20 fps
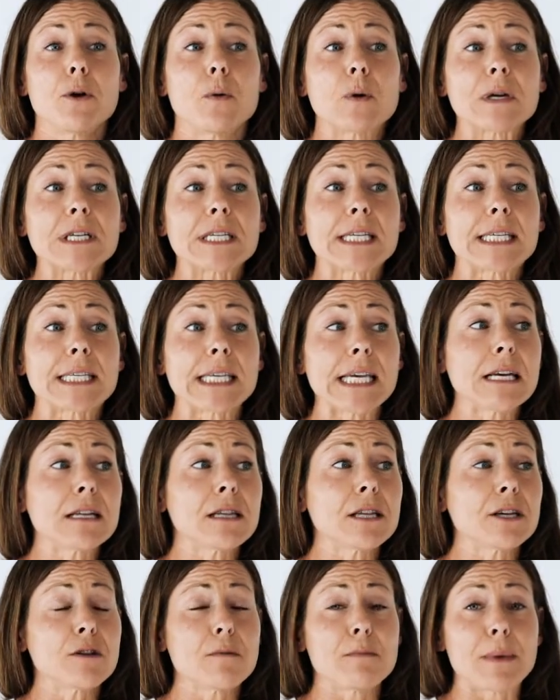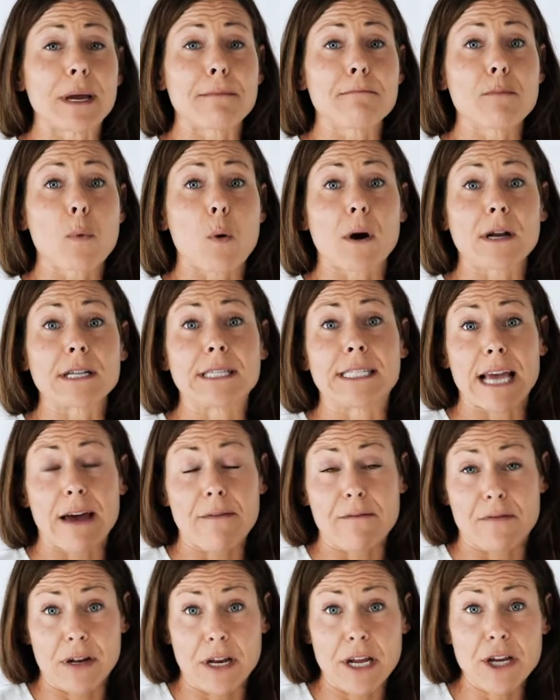see a little bit more
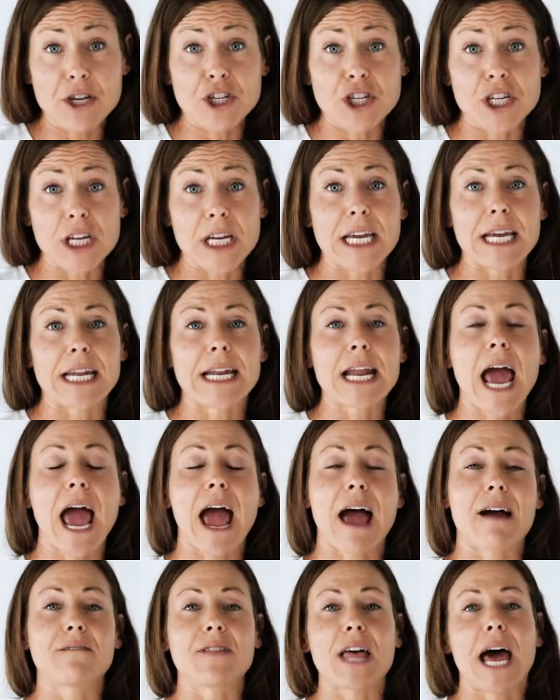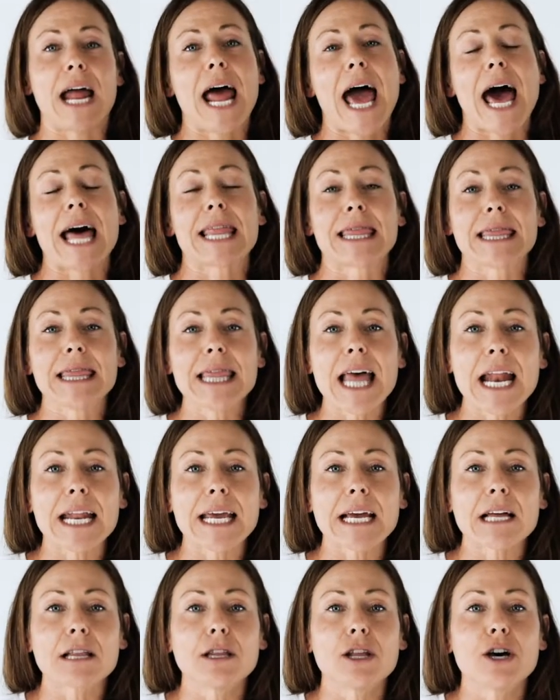definition, have that
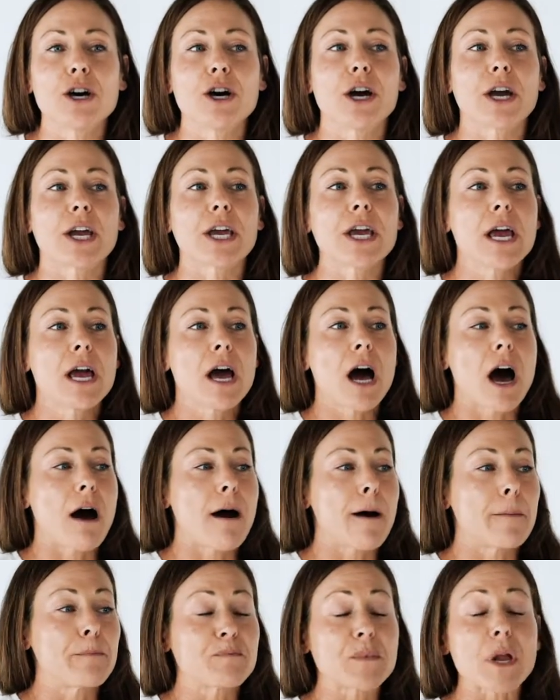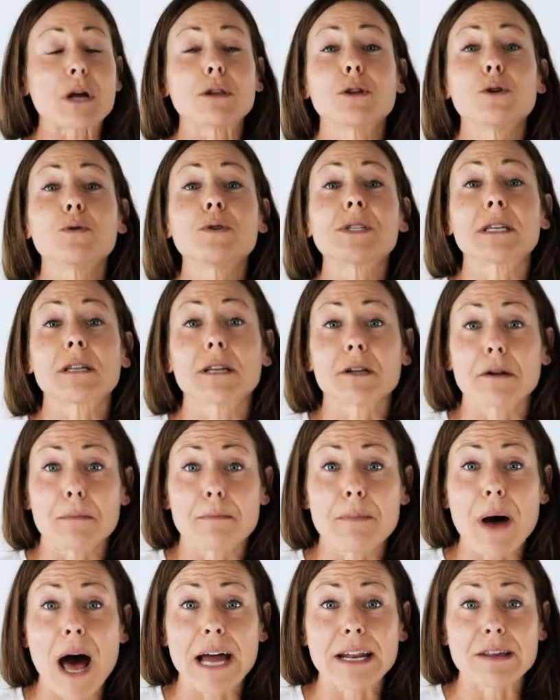athletic look, lose a little
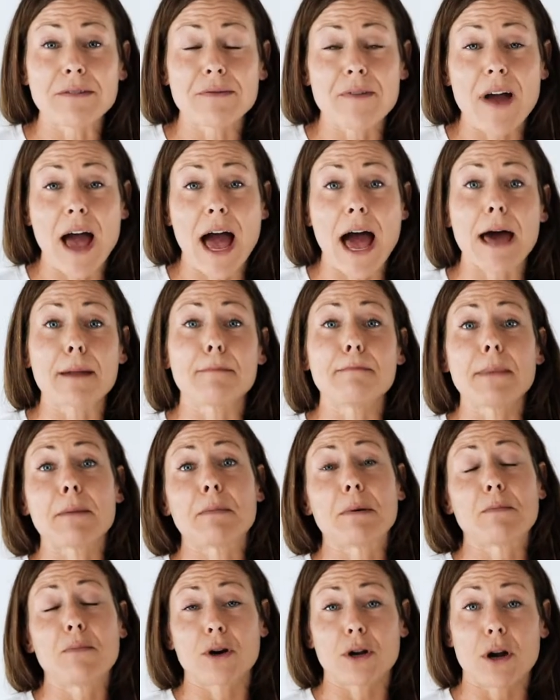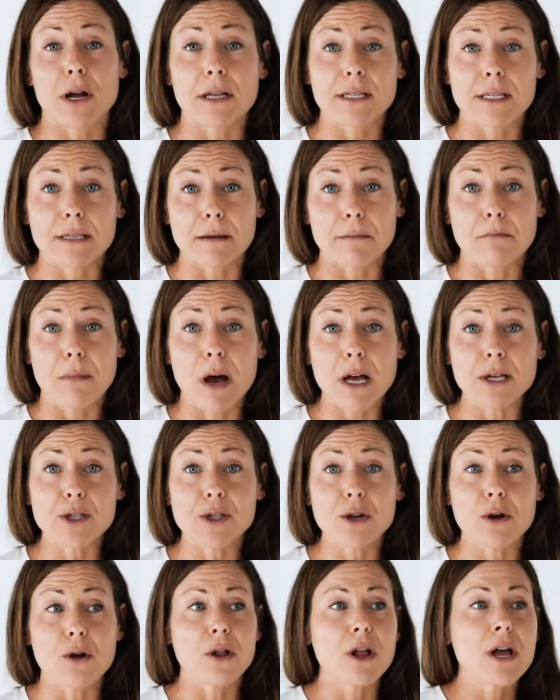body fat, maybe put on some
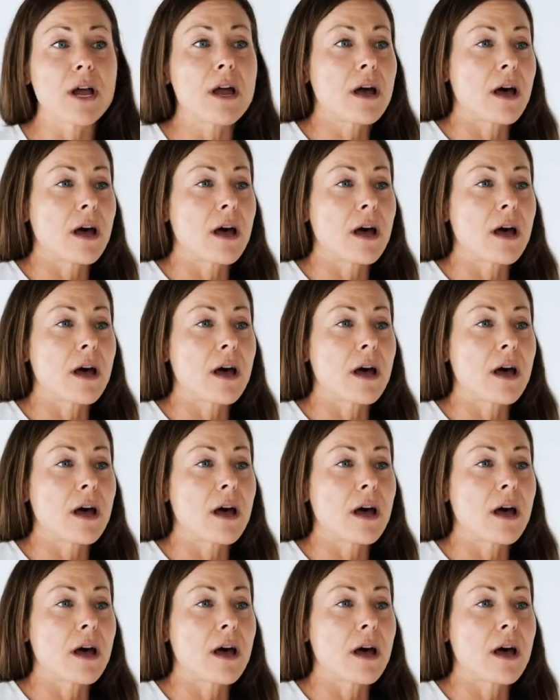muscle,